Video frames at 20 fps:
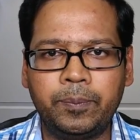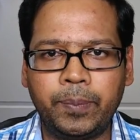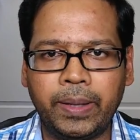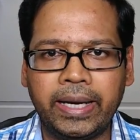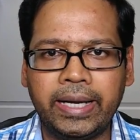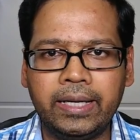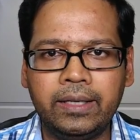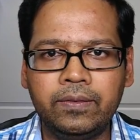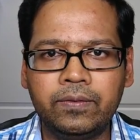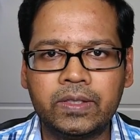
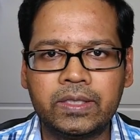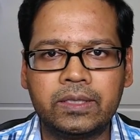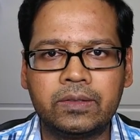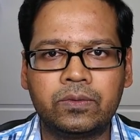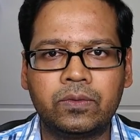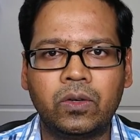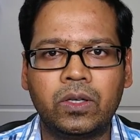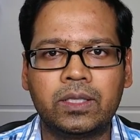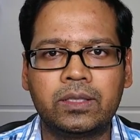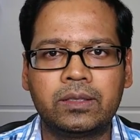paid, which
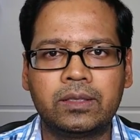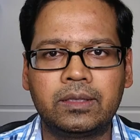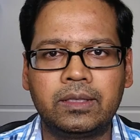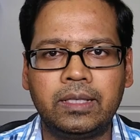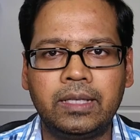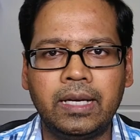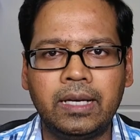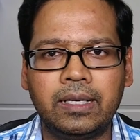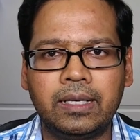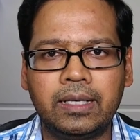was
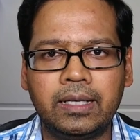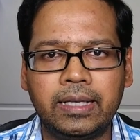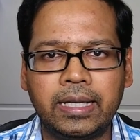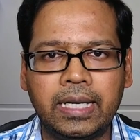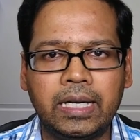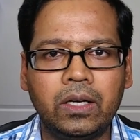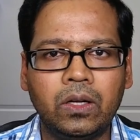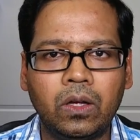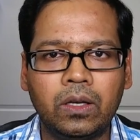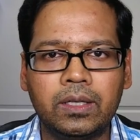
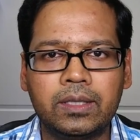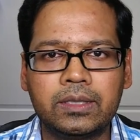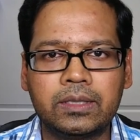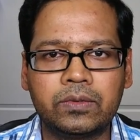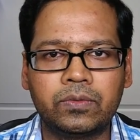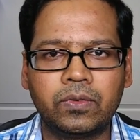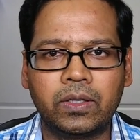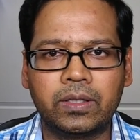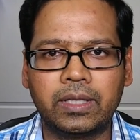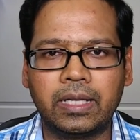$310
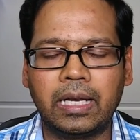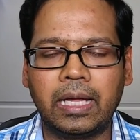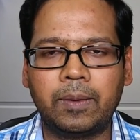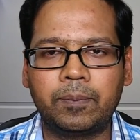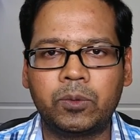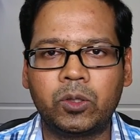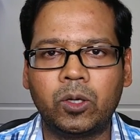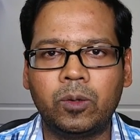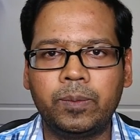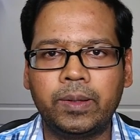for the
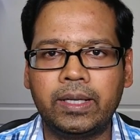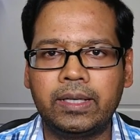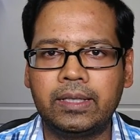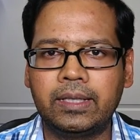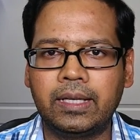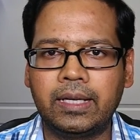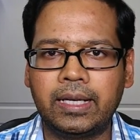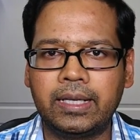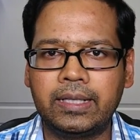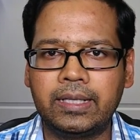laptop and
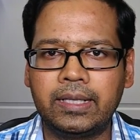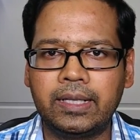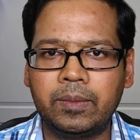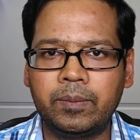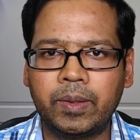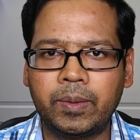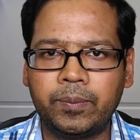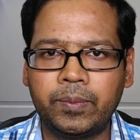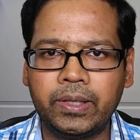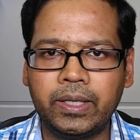then I did a
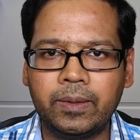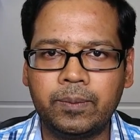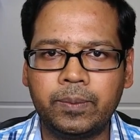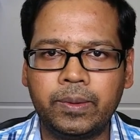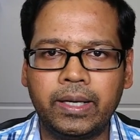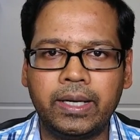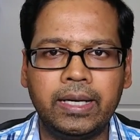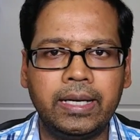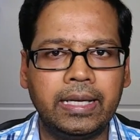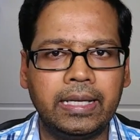memory
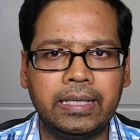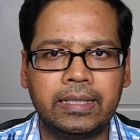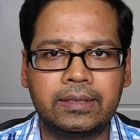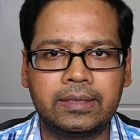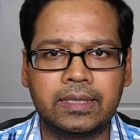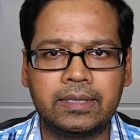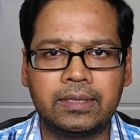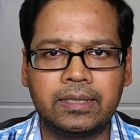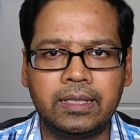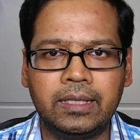upgrade and
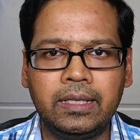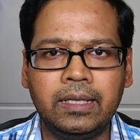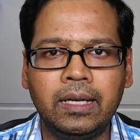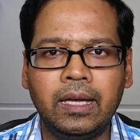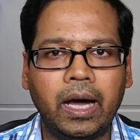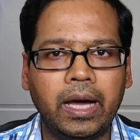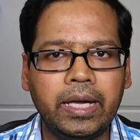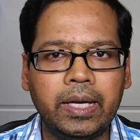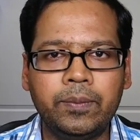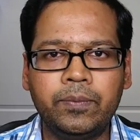SSD,
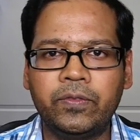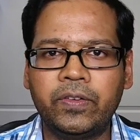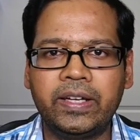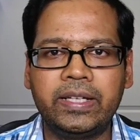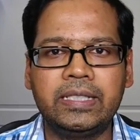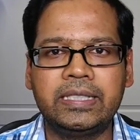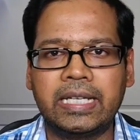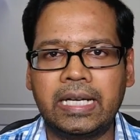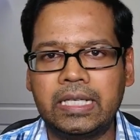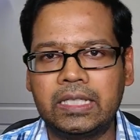I am
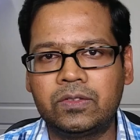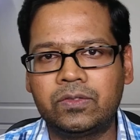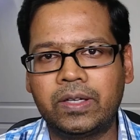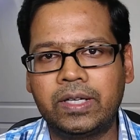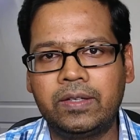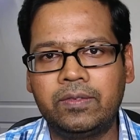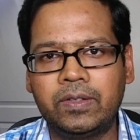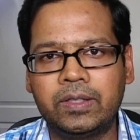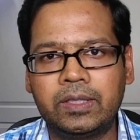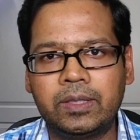very
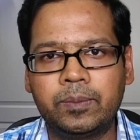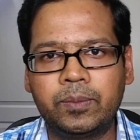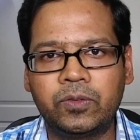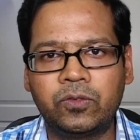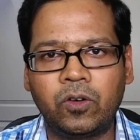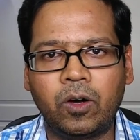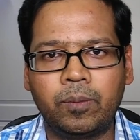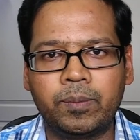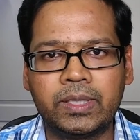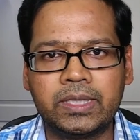satisfied with the
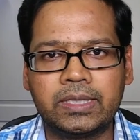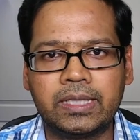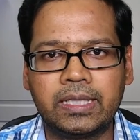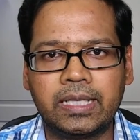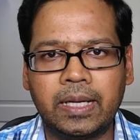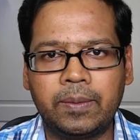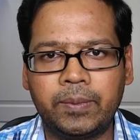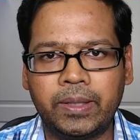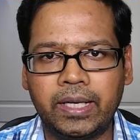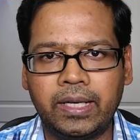performance that
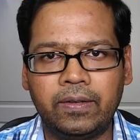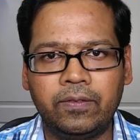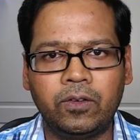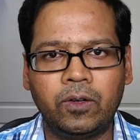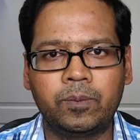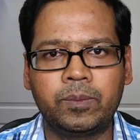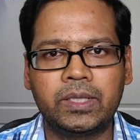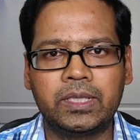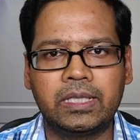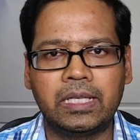I'm getting
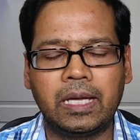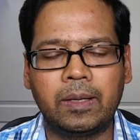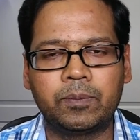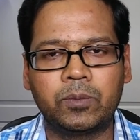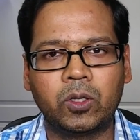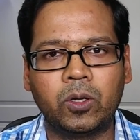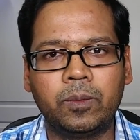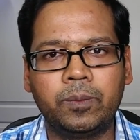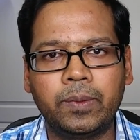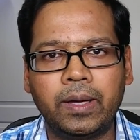from this
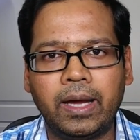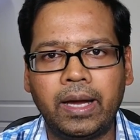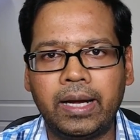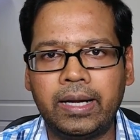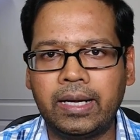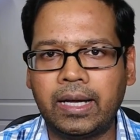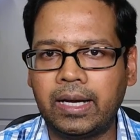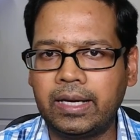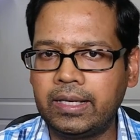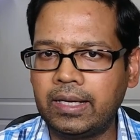laptop
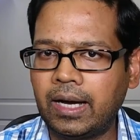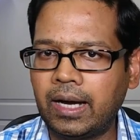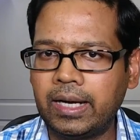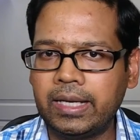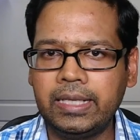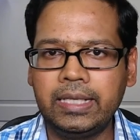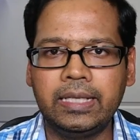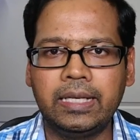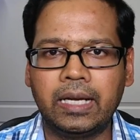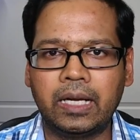and I
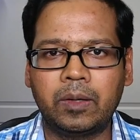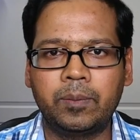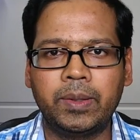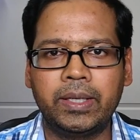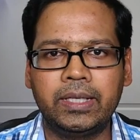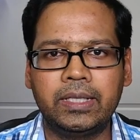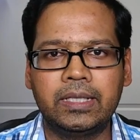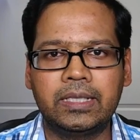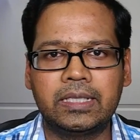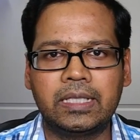highly
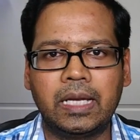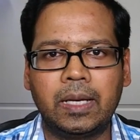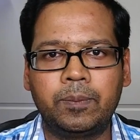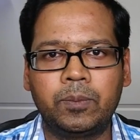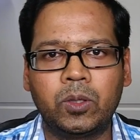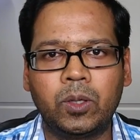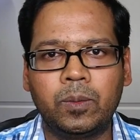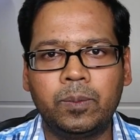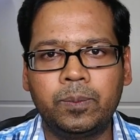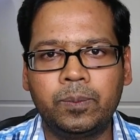recommend this
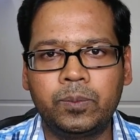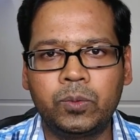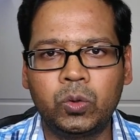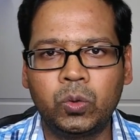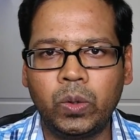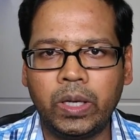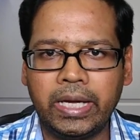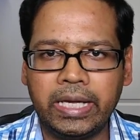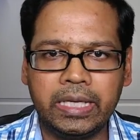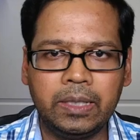laptop
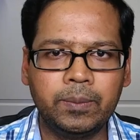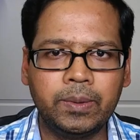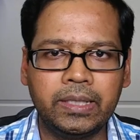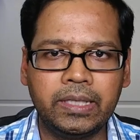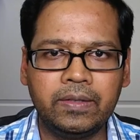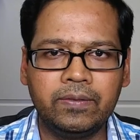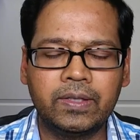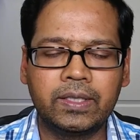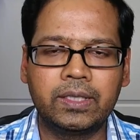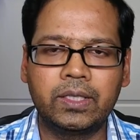to
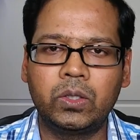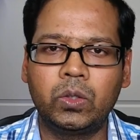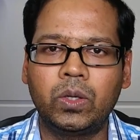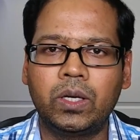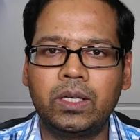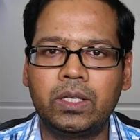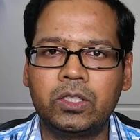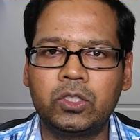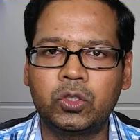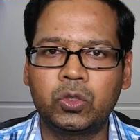anybody whether you
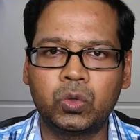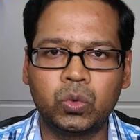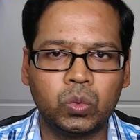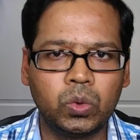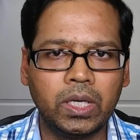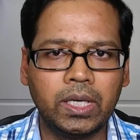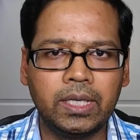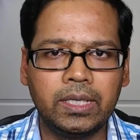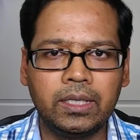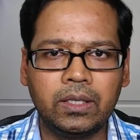are a
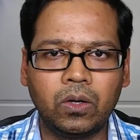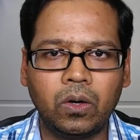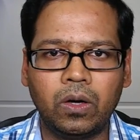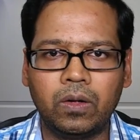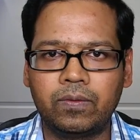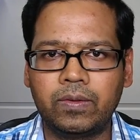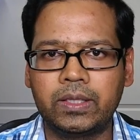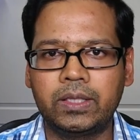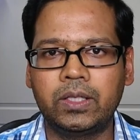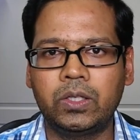student
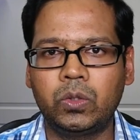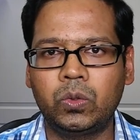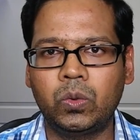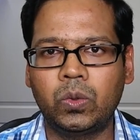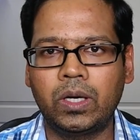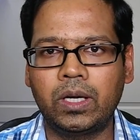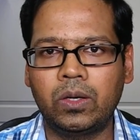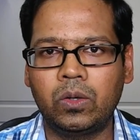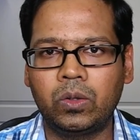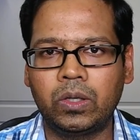or whether you
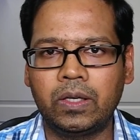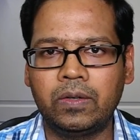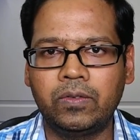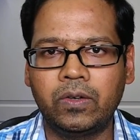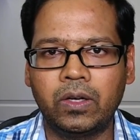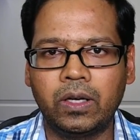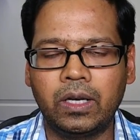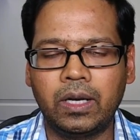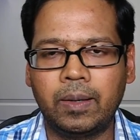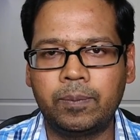are looking
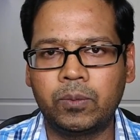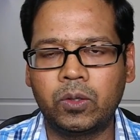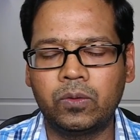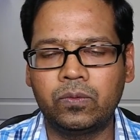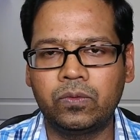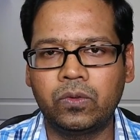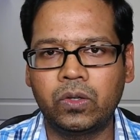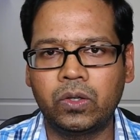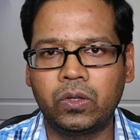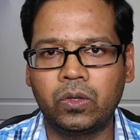for a
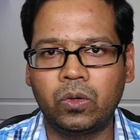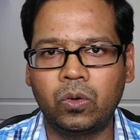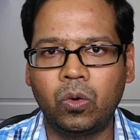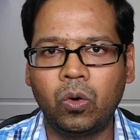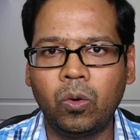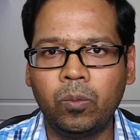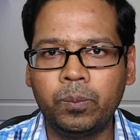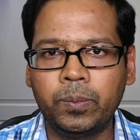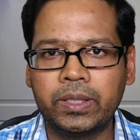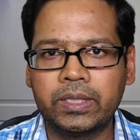laptop for your
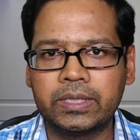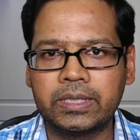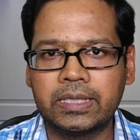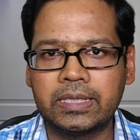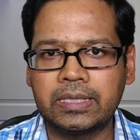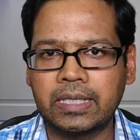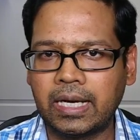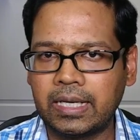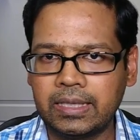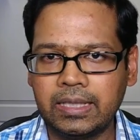home
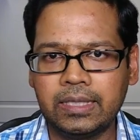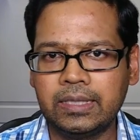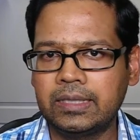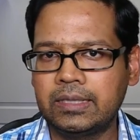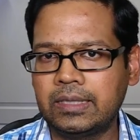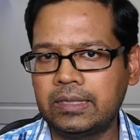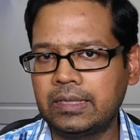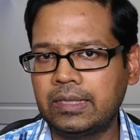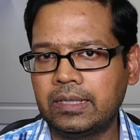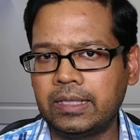purchase i think
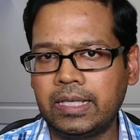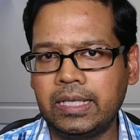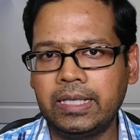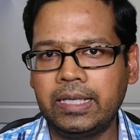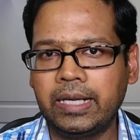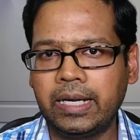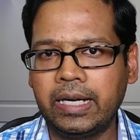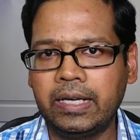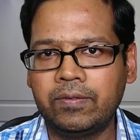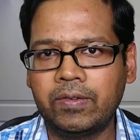this is a really
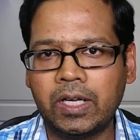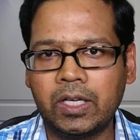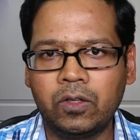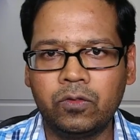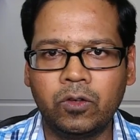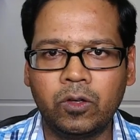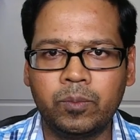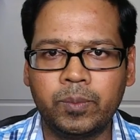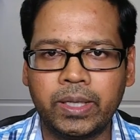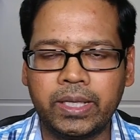great value
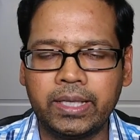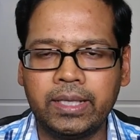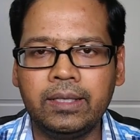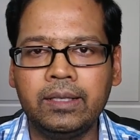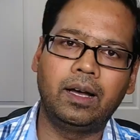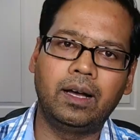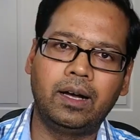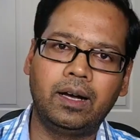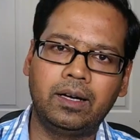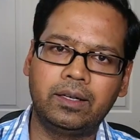for money
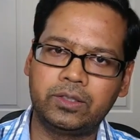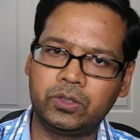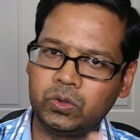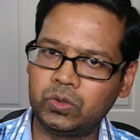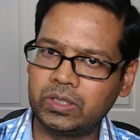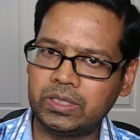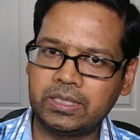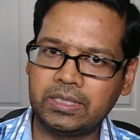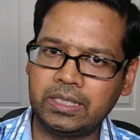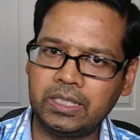uh, you
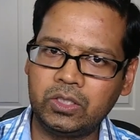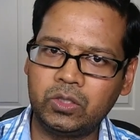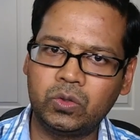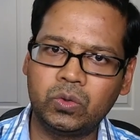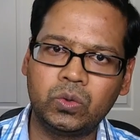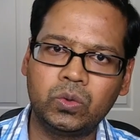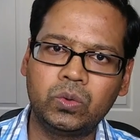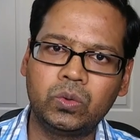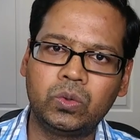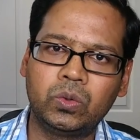just need
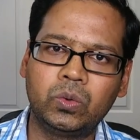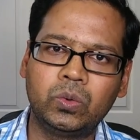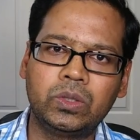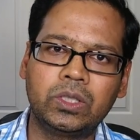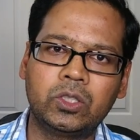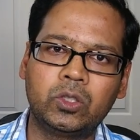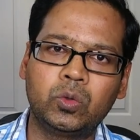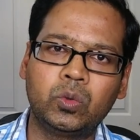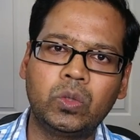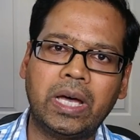to do
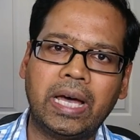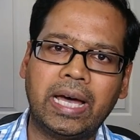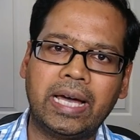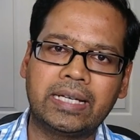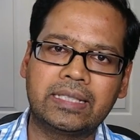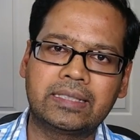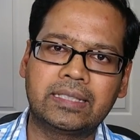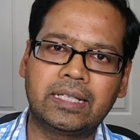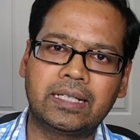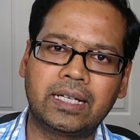the two
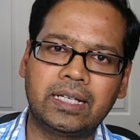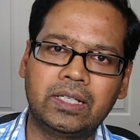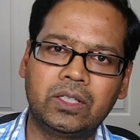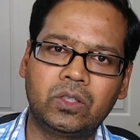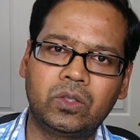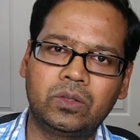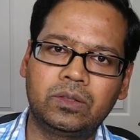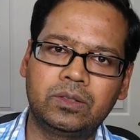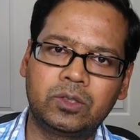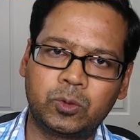hacks that i
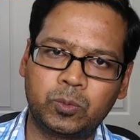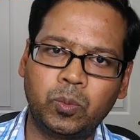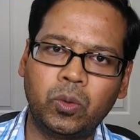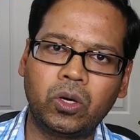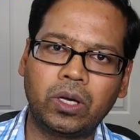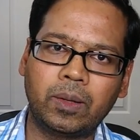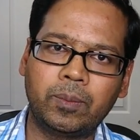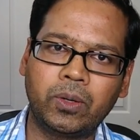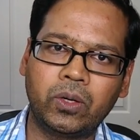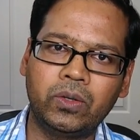
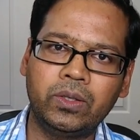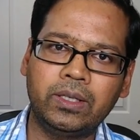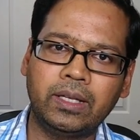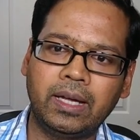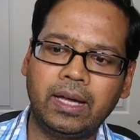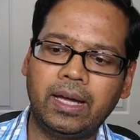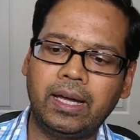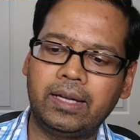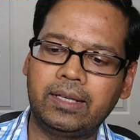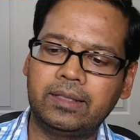spoke about
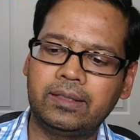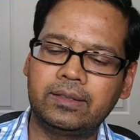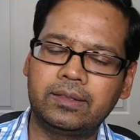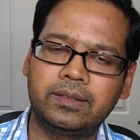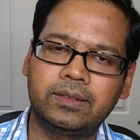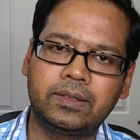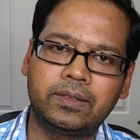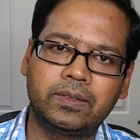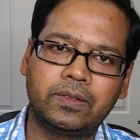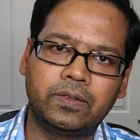and
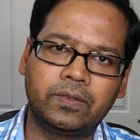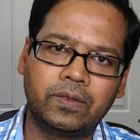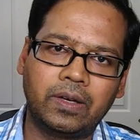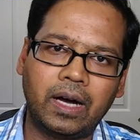uh,